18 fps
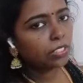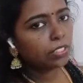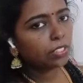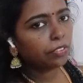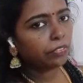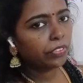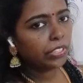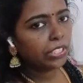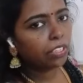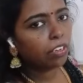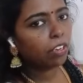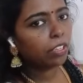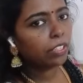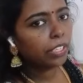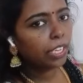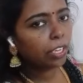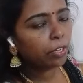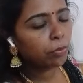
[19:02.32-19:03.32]
We can't
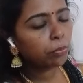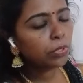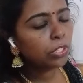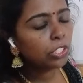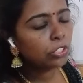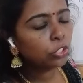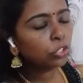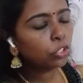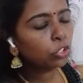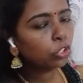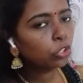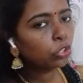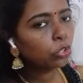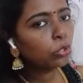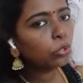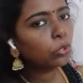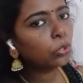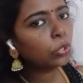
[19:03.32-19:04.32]
able to
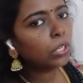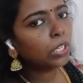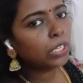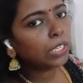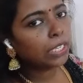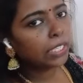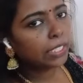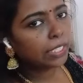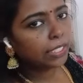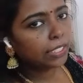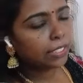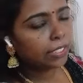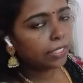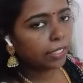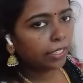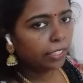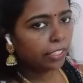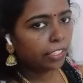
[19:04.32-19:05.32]

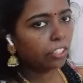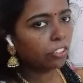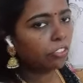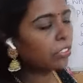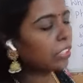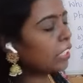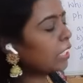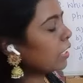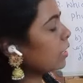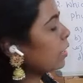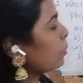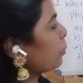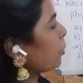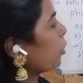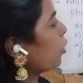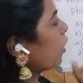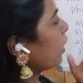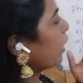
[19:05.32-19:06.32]
recover the
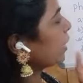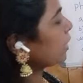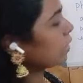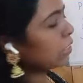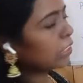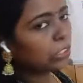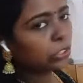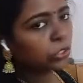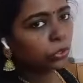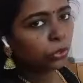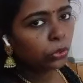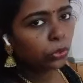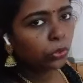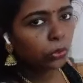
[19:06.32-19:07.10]
products into